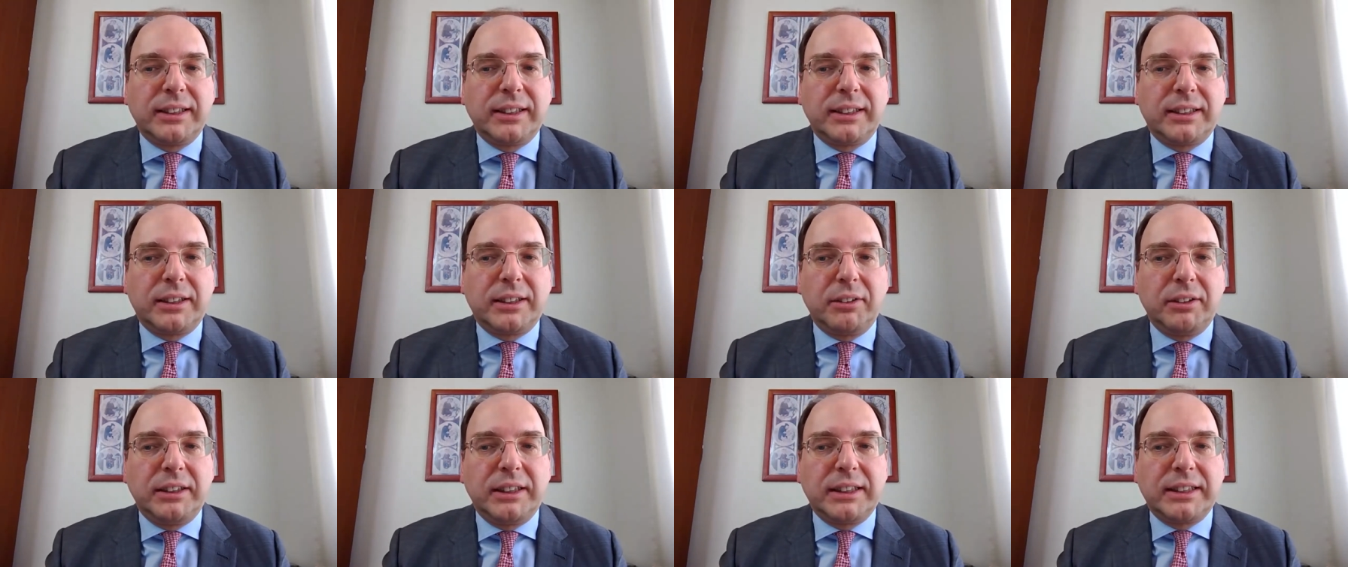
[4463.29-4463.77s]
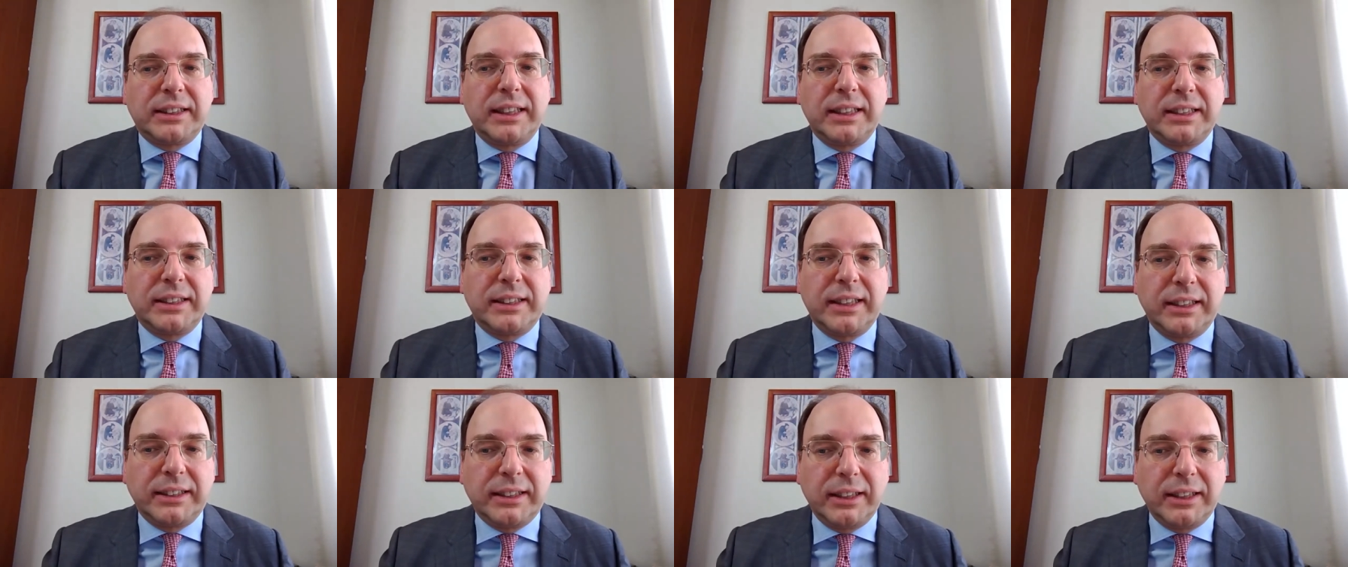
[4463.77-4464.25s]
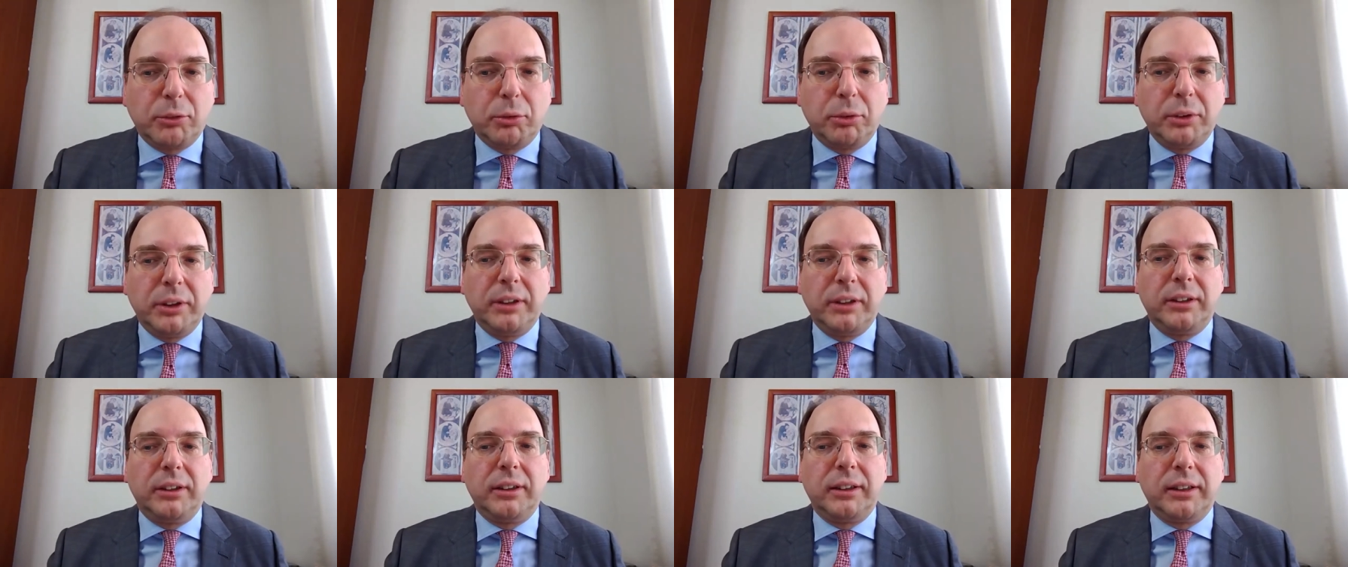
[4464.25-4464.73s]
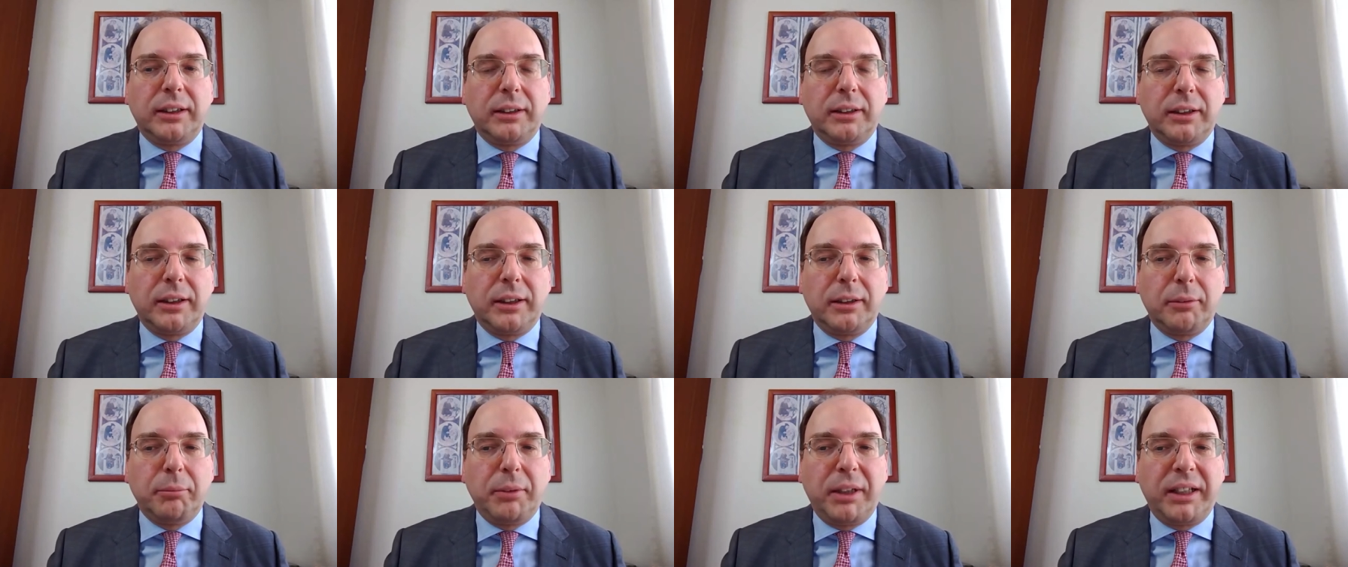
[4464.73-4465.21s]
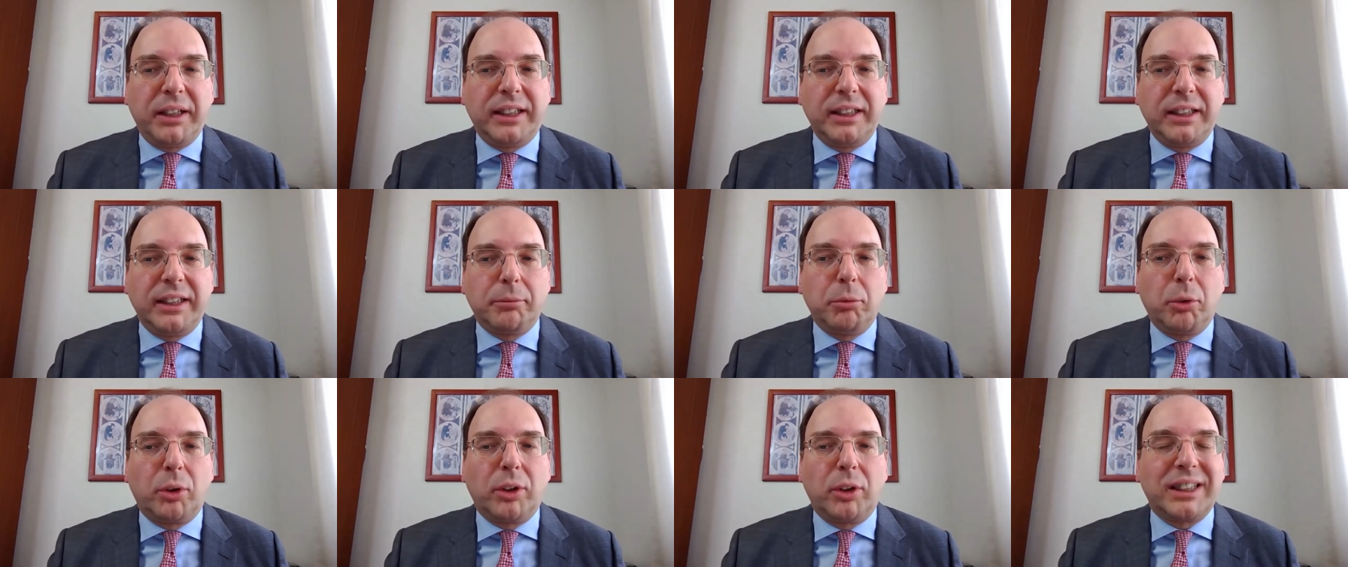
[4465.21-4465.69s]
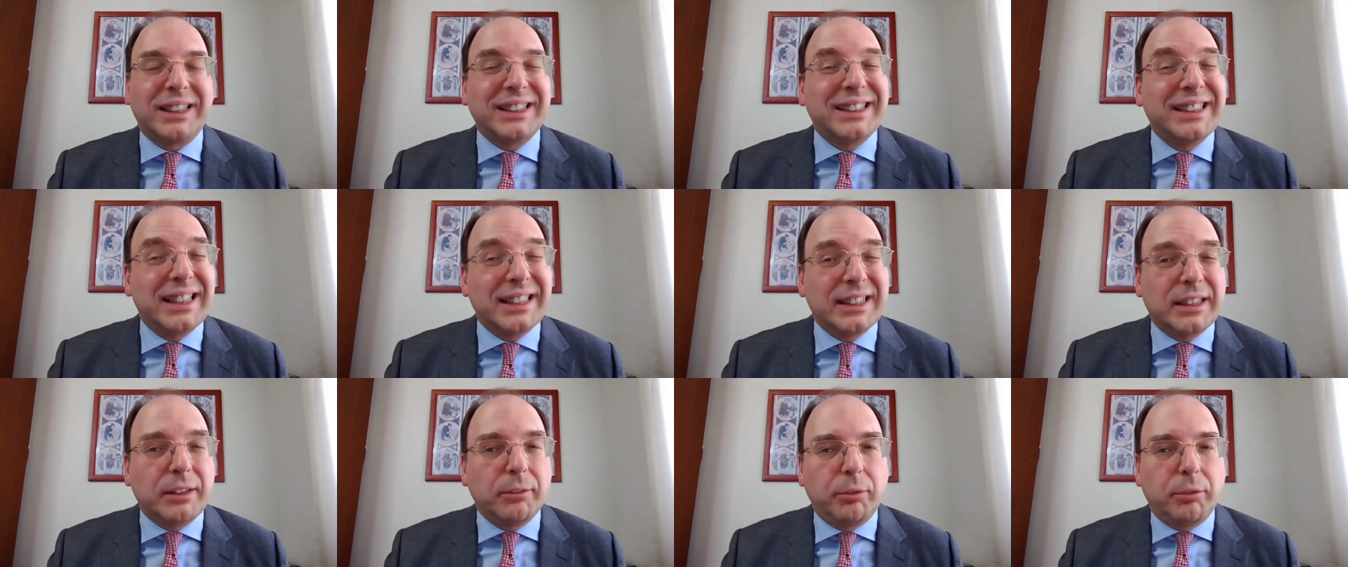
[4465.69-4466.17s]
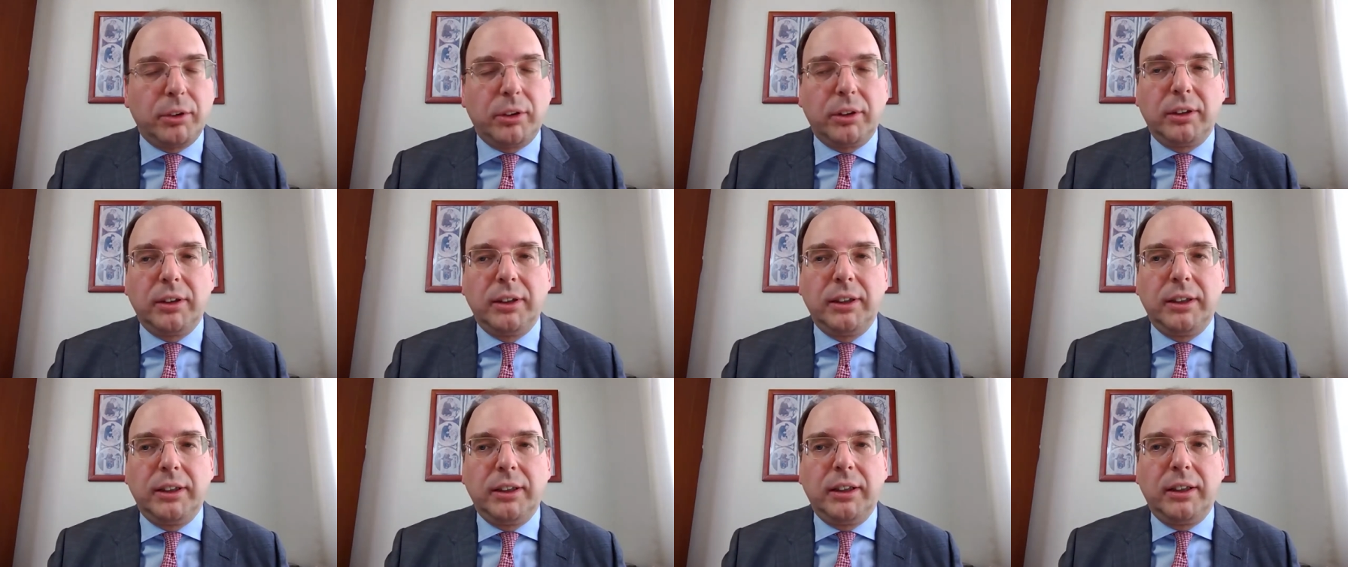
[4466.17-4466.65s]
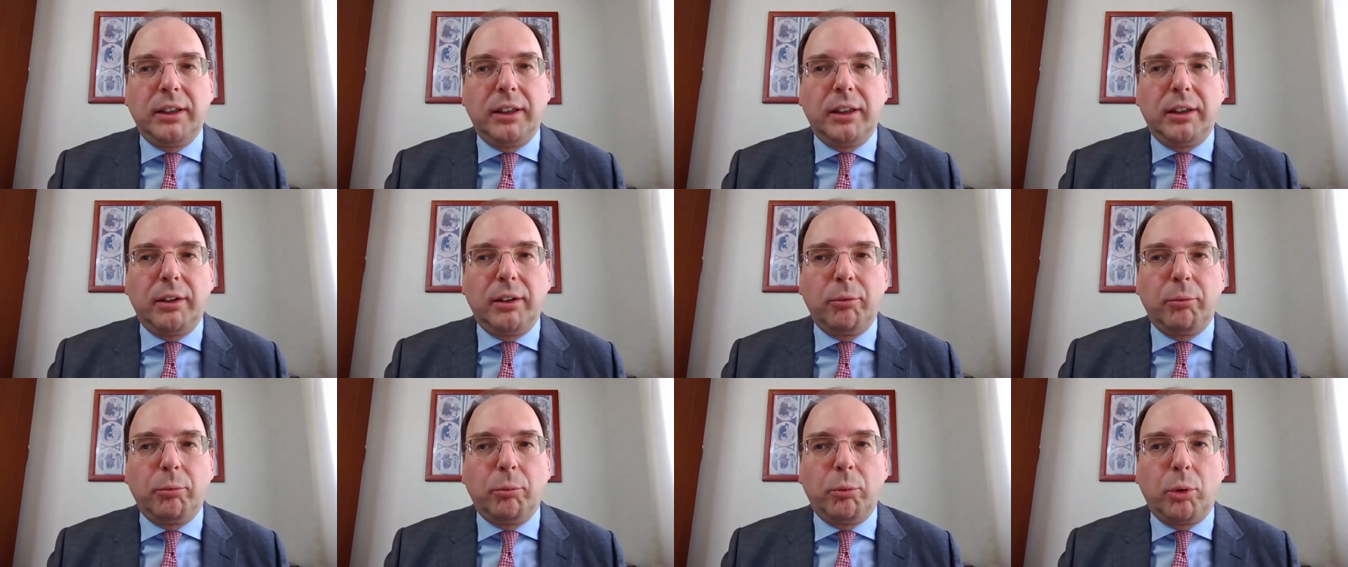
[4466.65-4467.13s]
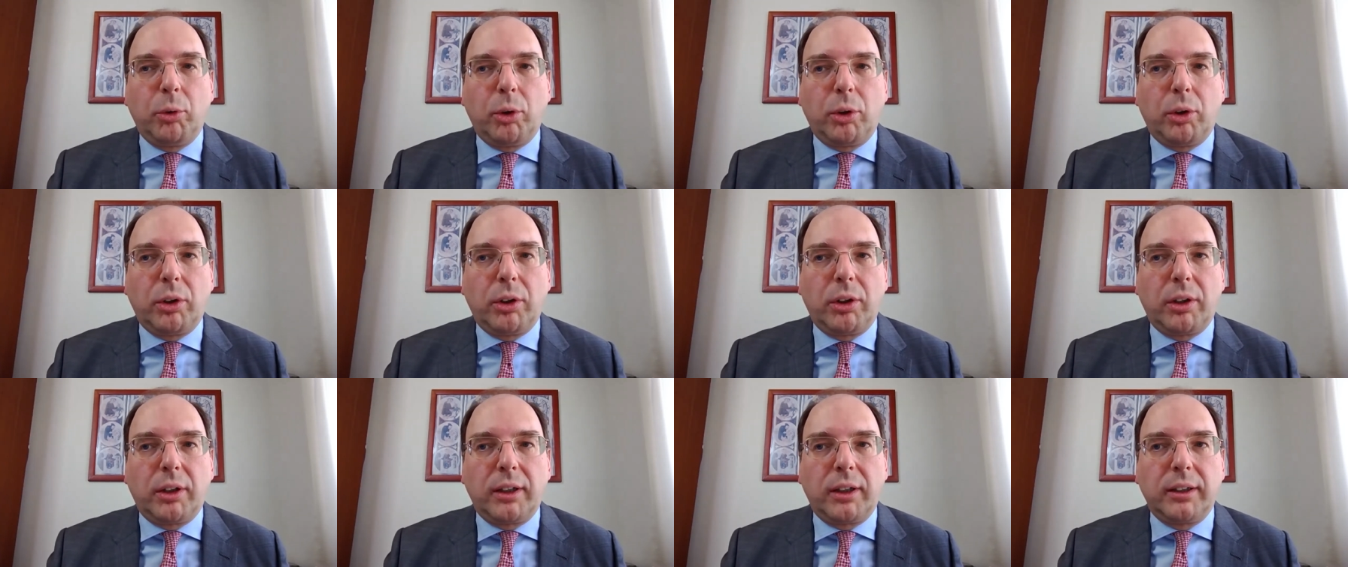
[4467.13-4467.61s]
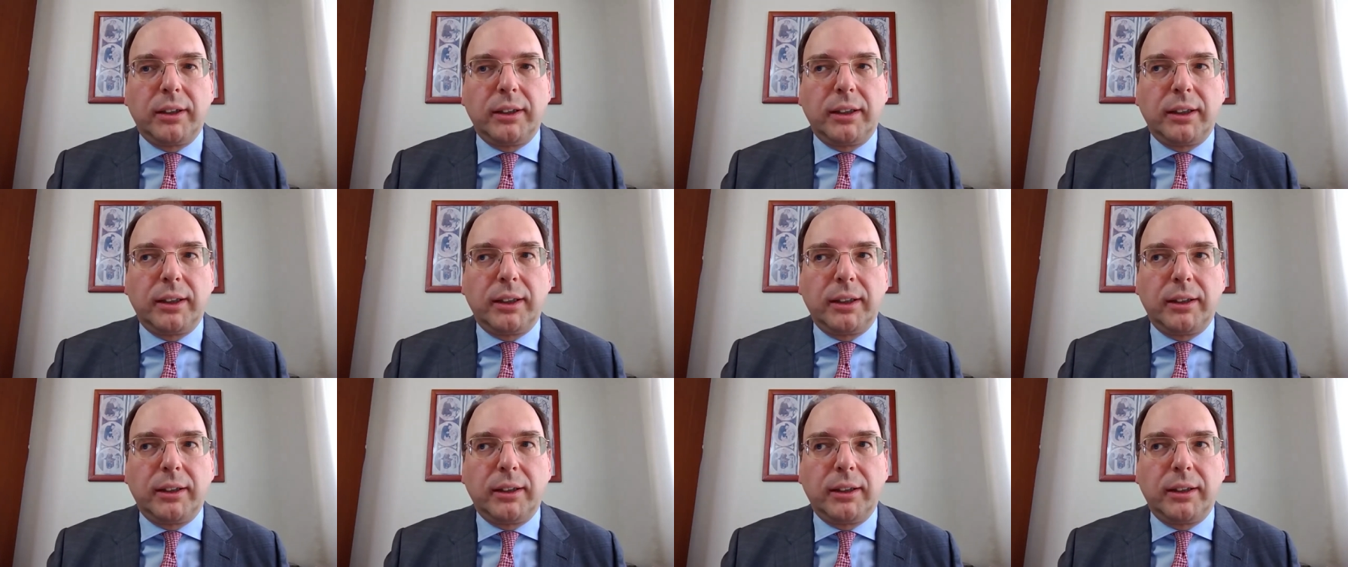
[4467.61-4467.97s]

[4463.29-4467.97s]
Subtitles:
So in the sense that it will make it more accessible, more